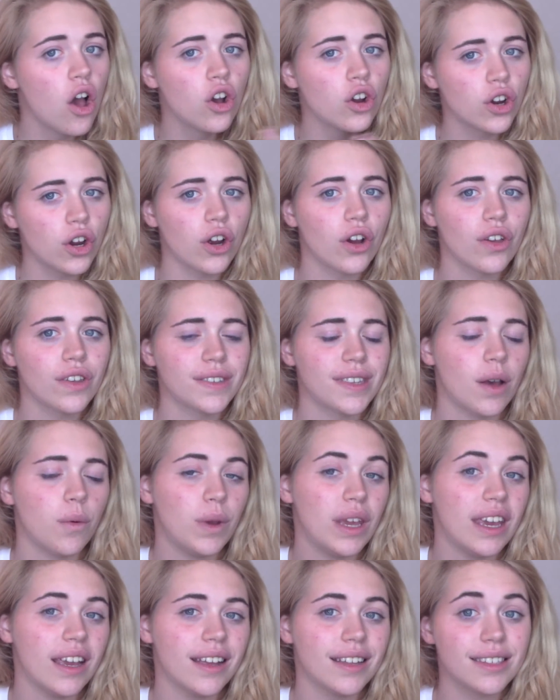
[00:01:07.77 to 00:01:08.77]
girls that
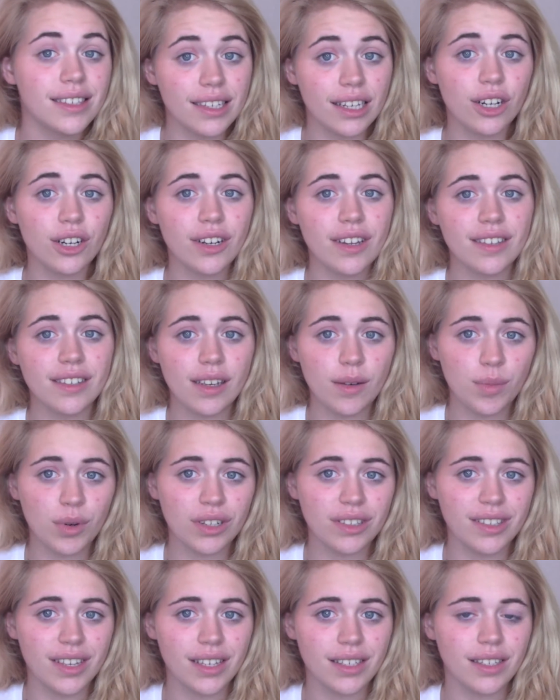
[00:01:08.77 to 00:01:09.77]
we consider Disney
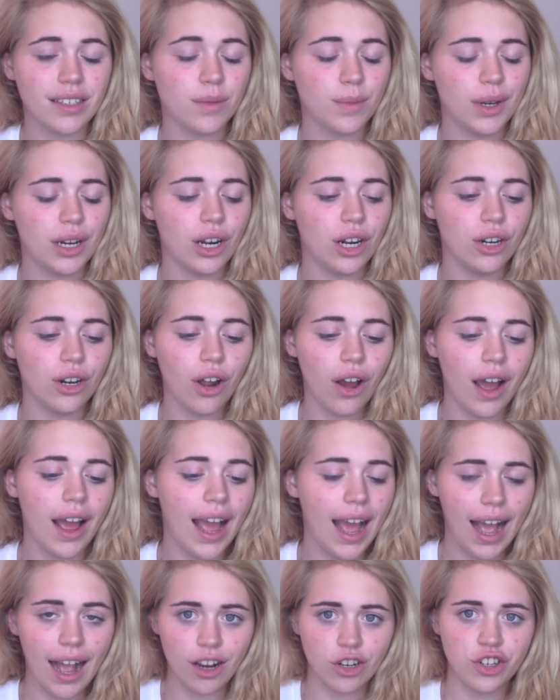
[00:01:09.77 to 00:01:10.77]
princesses but are not
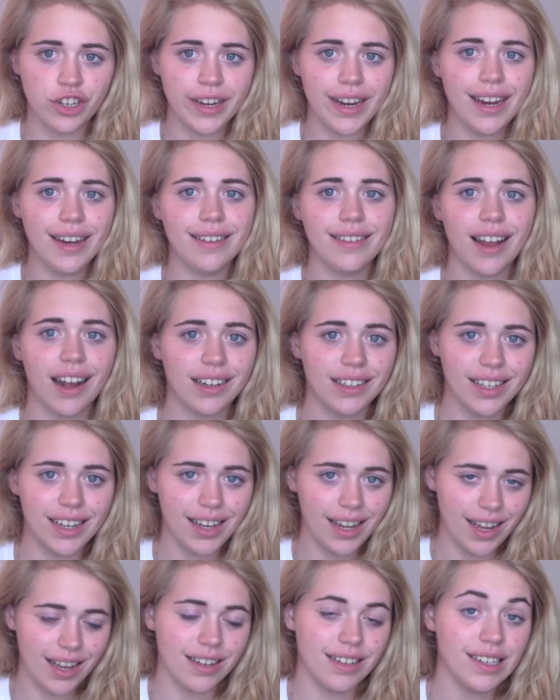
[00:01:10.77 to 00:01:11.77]
actually
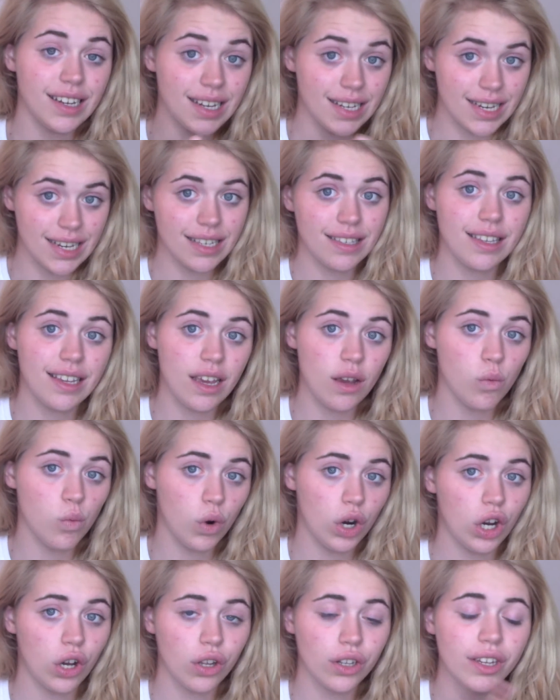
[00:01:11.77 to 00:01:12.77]
inducted into Disney
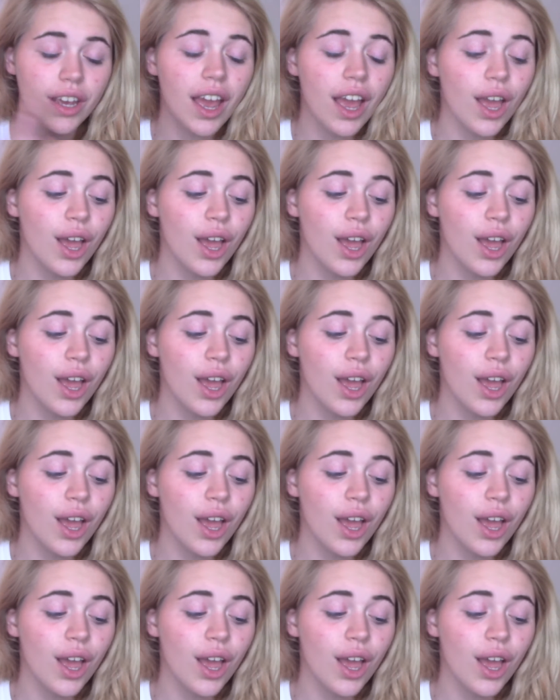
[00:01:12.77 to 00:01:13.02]
World.